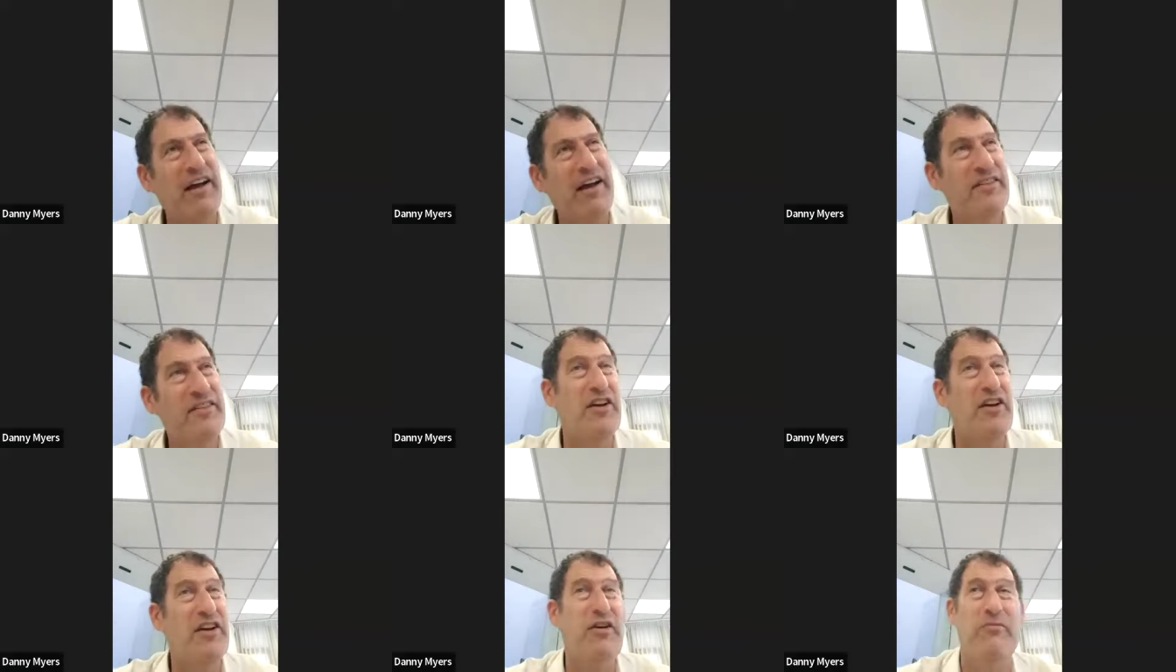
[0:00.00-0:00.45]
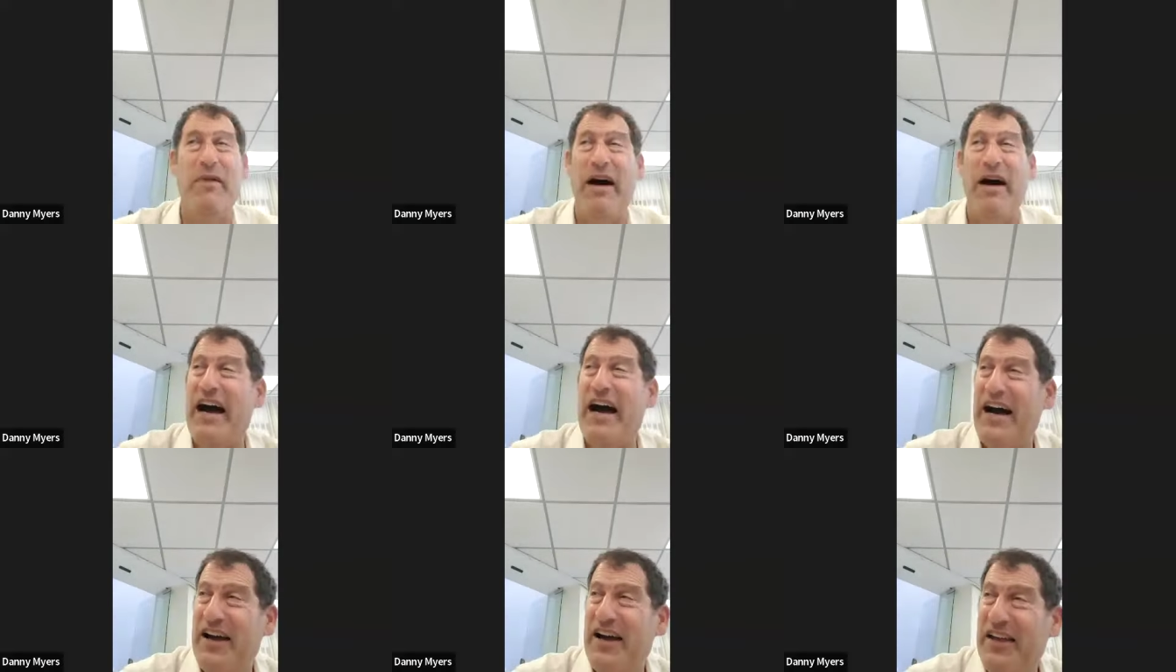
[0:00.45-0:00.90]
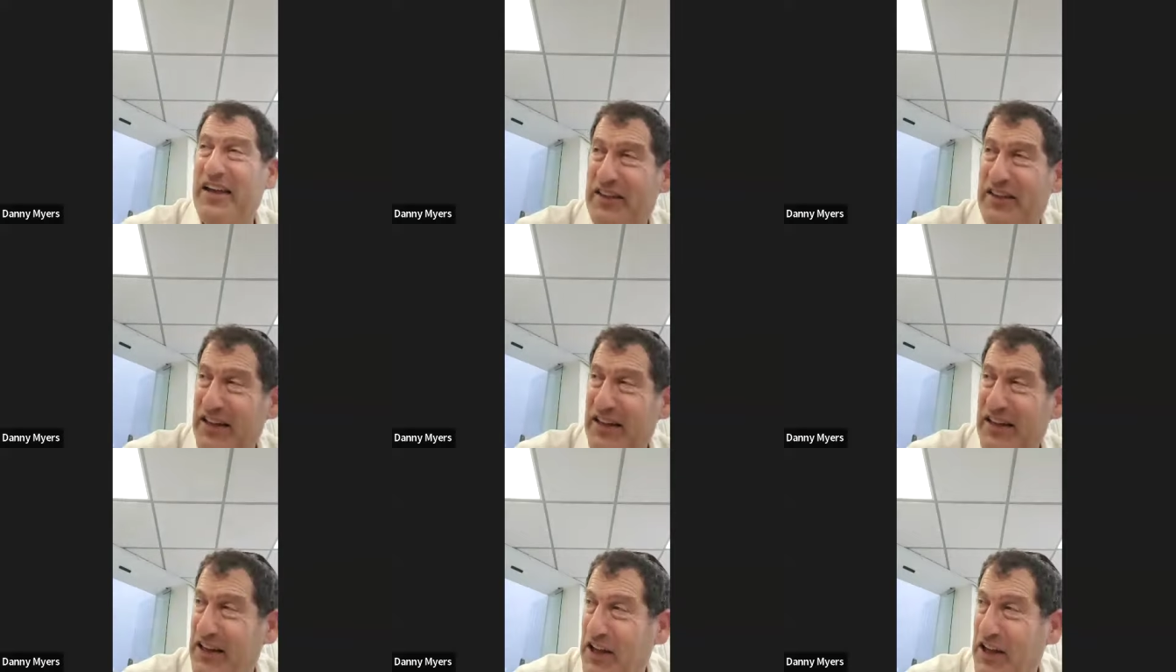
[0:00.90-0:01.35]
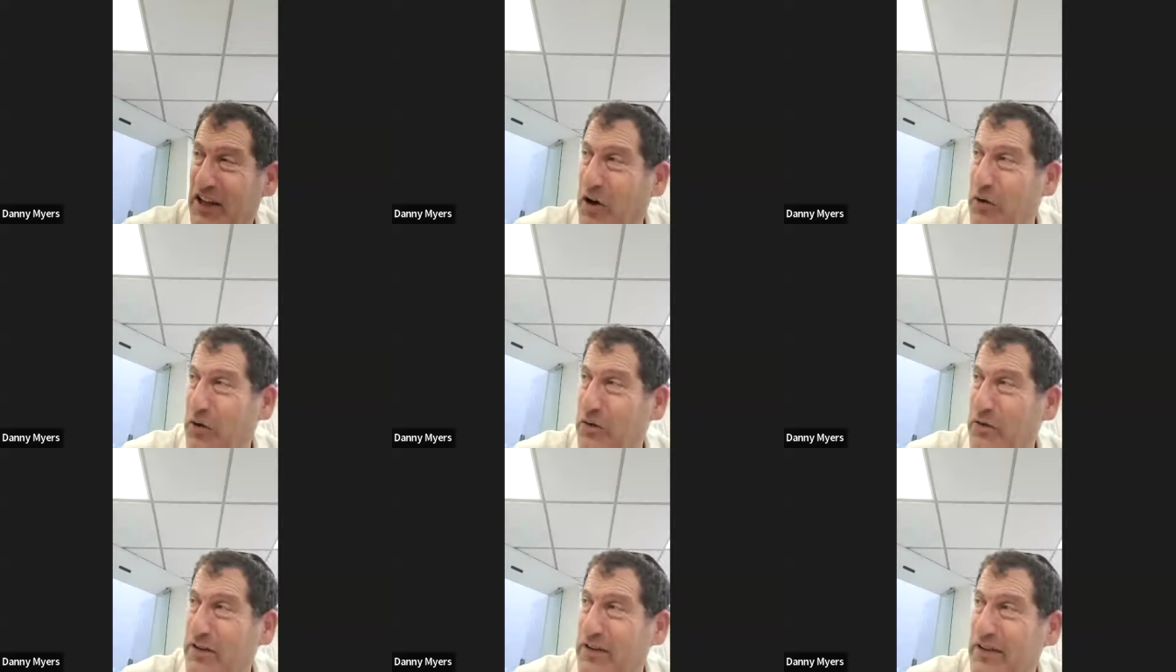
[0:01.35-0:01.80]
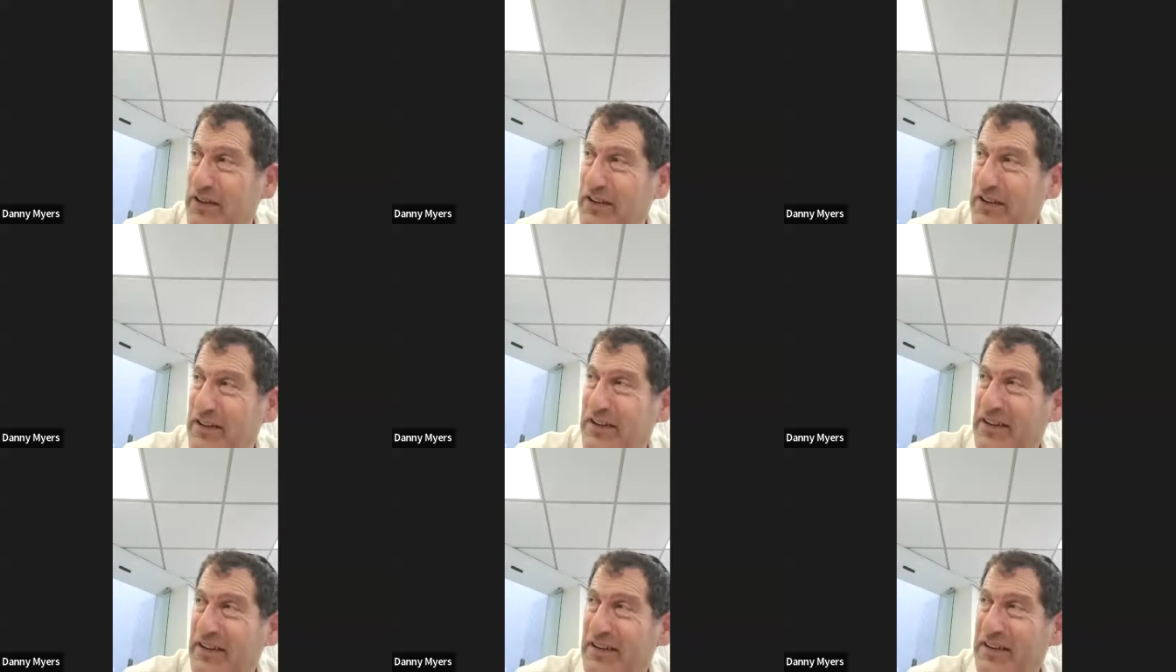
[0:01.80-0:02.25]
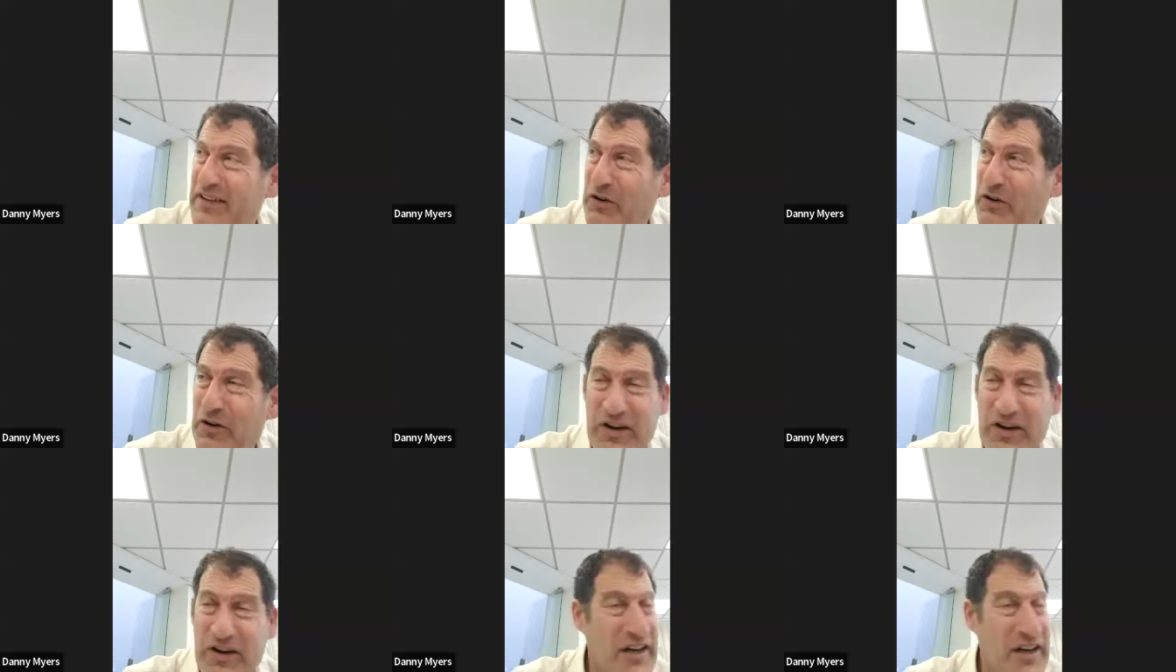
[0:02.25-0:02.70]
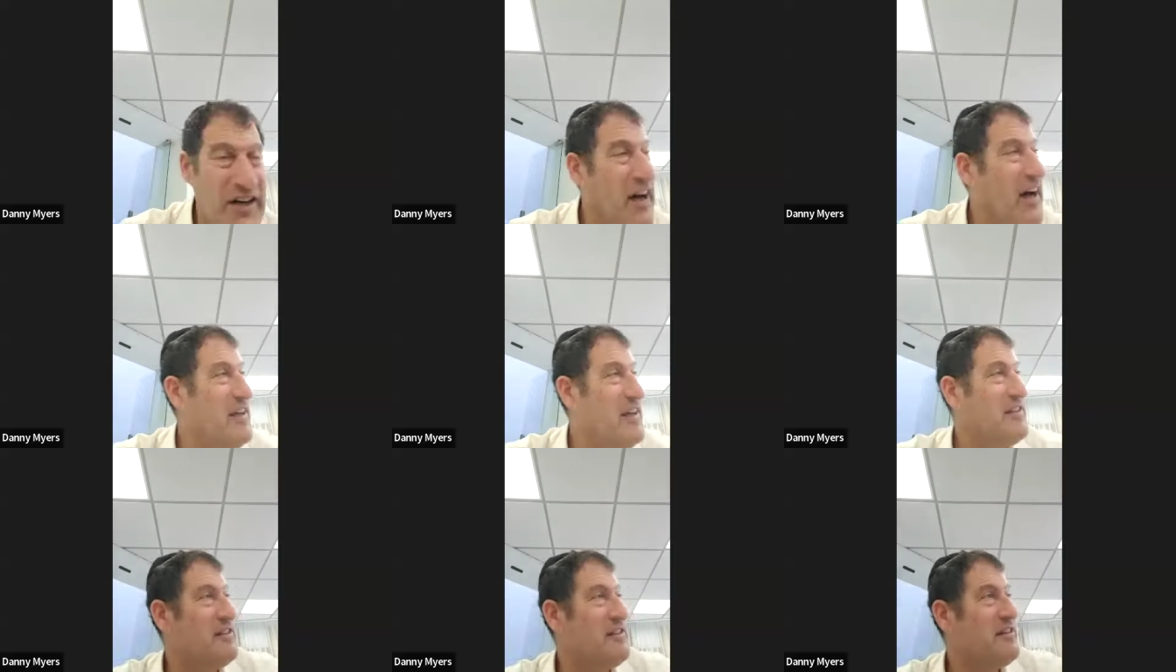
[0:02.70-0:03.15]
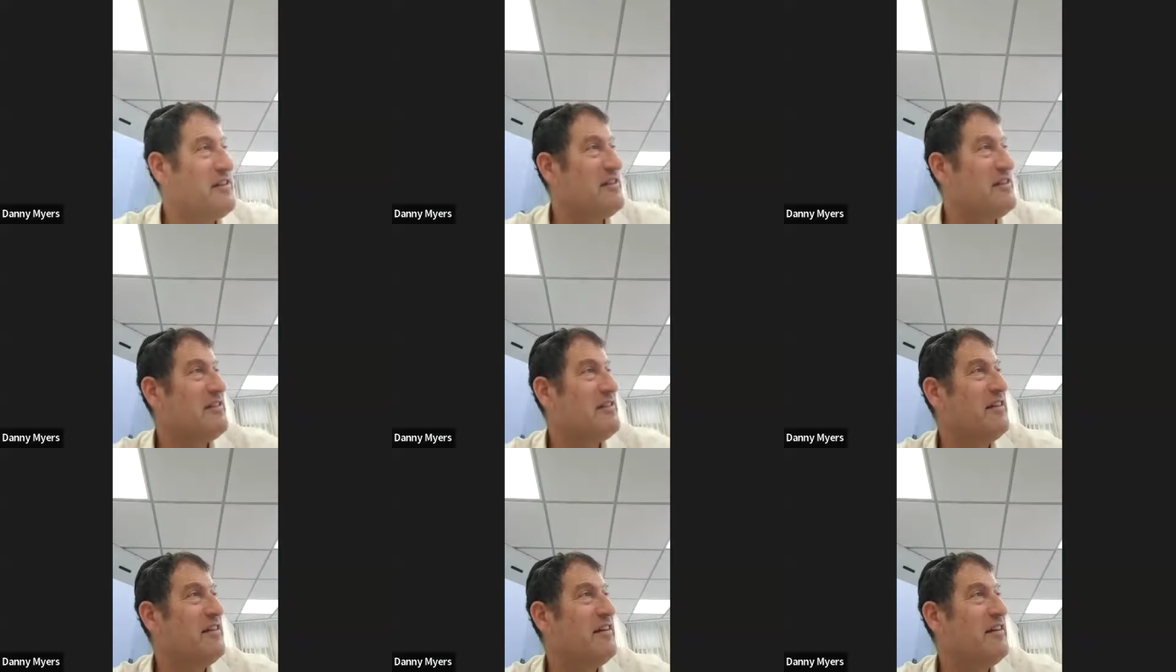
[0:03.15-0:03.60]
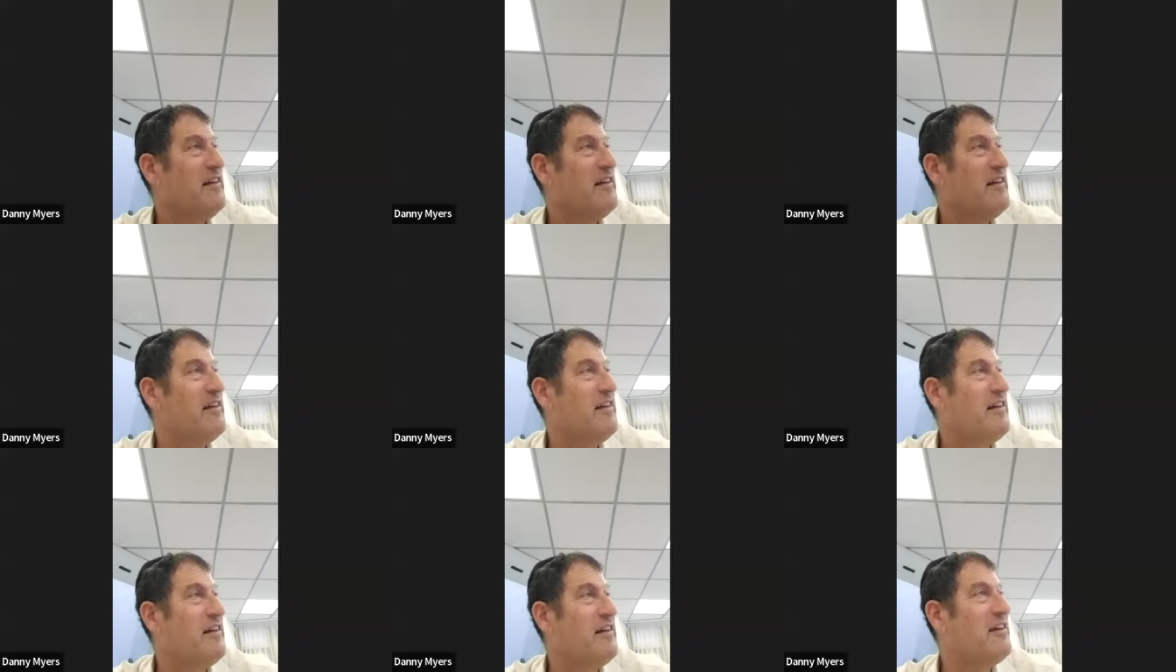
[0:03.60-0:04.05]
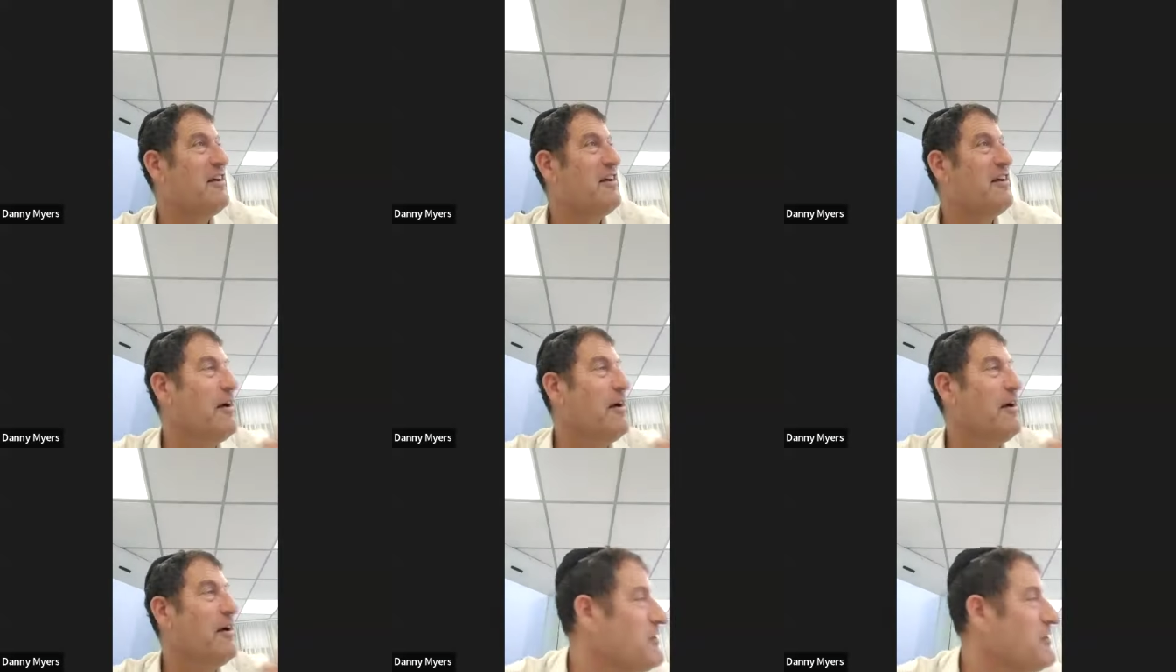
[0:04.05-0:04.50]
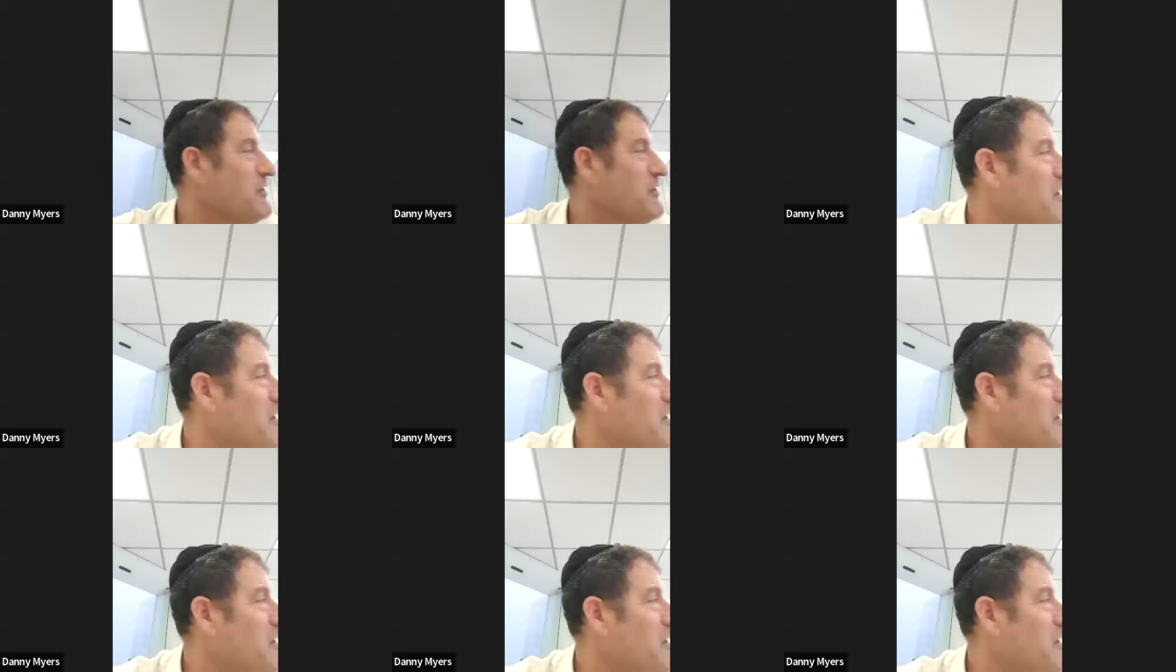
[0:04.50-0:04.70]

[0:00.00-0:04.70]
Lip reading: The gemach, the loan organizers, could come to you.